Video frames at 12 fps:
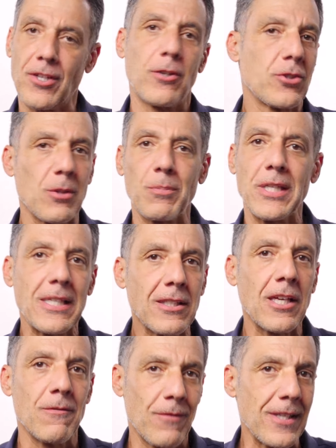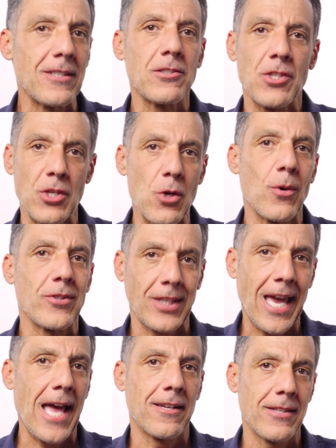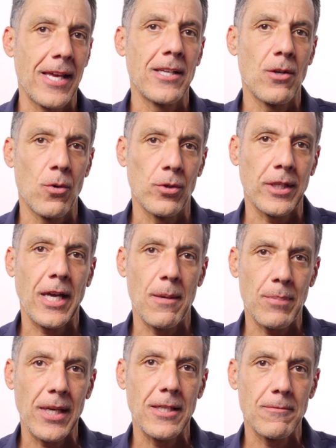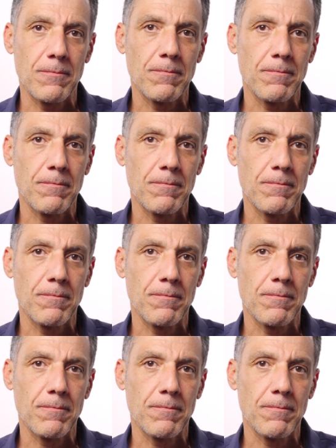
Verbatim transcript: that are simply inconvenient to you as a candidate or a campaign.